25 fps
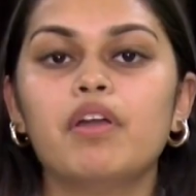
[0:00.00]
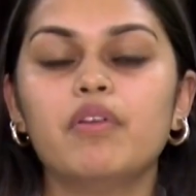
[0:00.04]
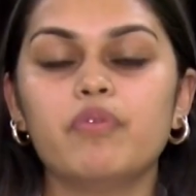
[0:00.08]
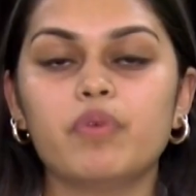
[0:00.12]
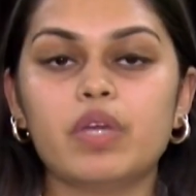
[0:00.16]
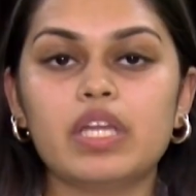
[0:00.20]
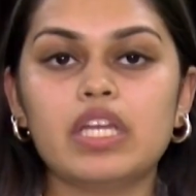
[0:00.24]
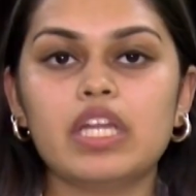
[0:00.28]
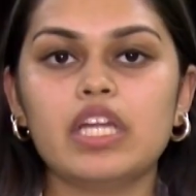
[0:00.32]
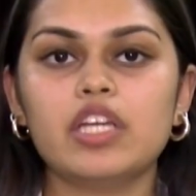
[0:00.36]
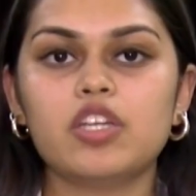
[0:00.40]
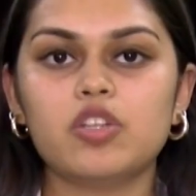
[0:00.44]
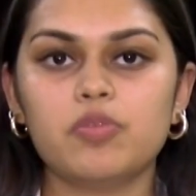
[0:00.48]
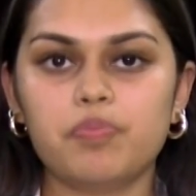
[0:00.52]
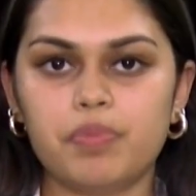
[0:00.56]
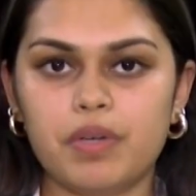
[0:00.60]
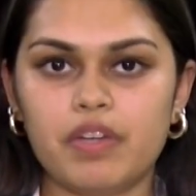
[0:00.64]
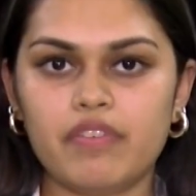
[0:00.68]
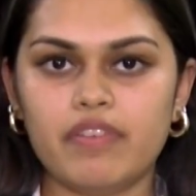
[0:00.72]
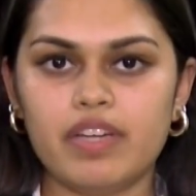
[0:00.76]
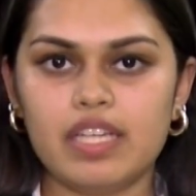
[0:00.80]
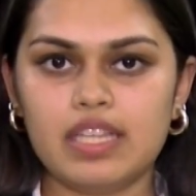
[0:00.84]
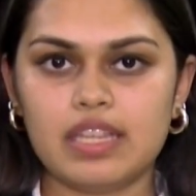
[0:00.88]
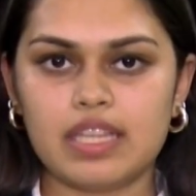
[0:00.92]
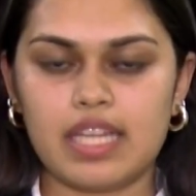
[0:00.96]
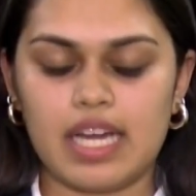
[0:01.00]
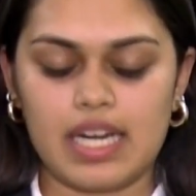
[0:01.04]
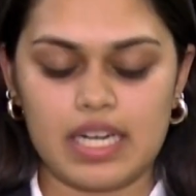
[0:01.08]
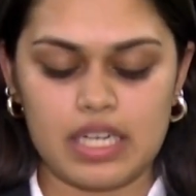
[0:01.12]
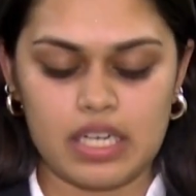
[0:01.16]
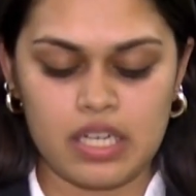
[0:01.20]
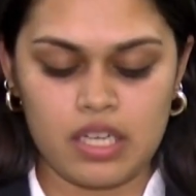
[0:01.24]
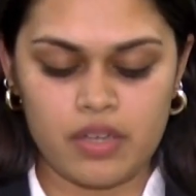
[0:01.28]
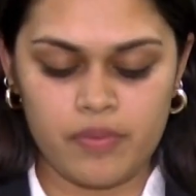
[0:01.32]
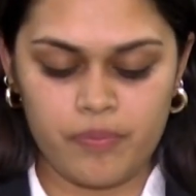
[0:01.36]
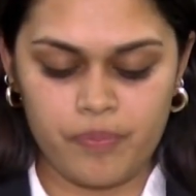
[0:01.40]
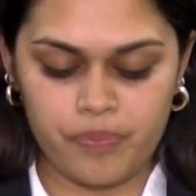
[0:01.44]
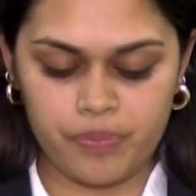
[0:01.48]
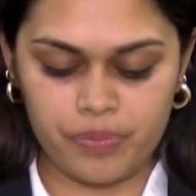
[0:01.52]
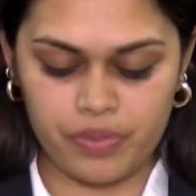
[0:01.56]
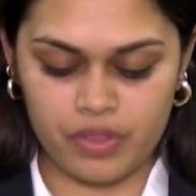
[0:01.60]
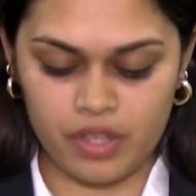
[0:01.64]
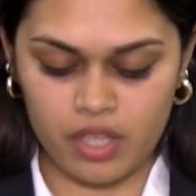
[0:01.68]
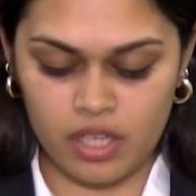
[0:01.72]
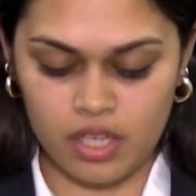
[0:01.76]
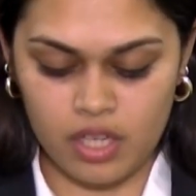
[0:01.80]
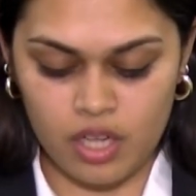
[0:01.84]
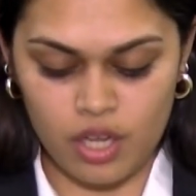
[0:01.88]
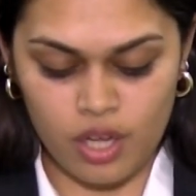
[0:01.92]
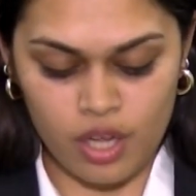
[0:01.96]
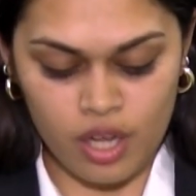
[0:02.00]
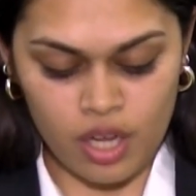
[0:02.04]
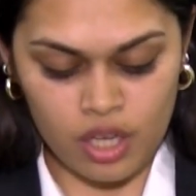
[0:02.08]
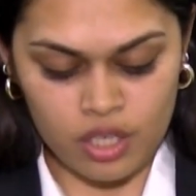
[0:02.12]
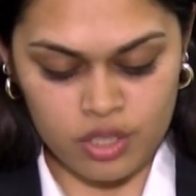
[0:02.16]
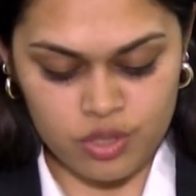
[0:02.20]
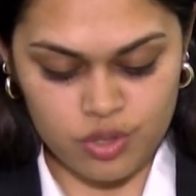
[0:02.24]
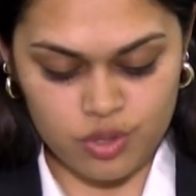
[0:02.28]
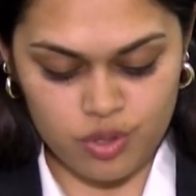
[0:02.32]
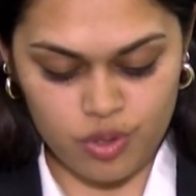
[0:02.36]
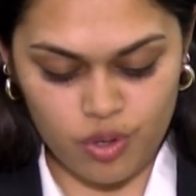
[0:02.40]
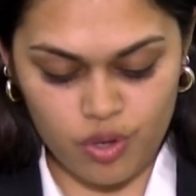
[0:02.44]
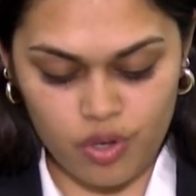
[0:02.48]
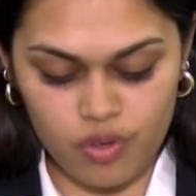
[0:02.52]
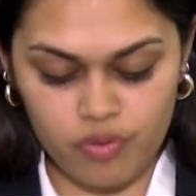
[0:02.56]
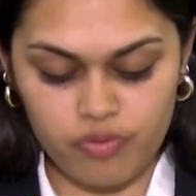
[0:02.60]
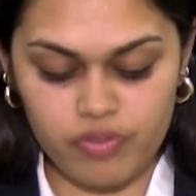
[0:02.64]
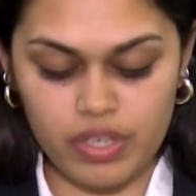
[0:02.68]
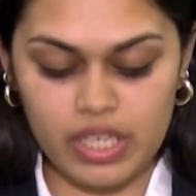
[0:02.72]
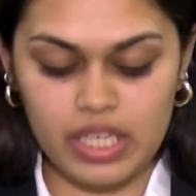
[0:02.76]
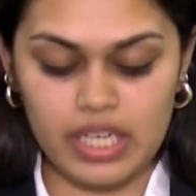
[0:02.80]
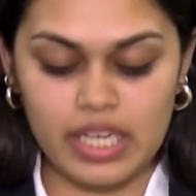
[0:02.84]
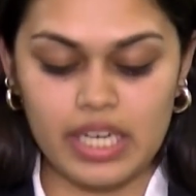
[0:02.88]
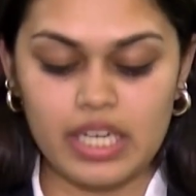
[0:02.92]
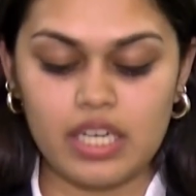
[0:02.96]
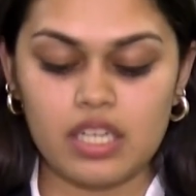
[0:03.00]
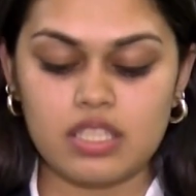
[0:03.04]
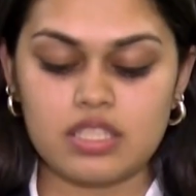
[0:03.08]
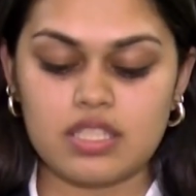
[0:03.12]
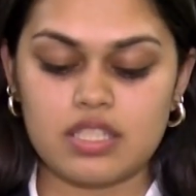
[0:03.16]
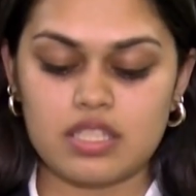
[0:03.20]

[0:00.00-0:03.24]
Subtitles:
we need to prevent that. So we need,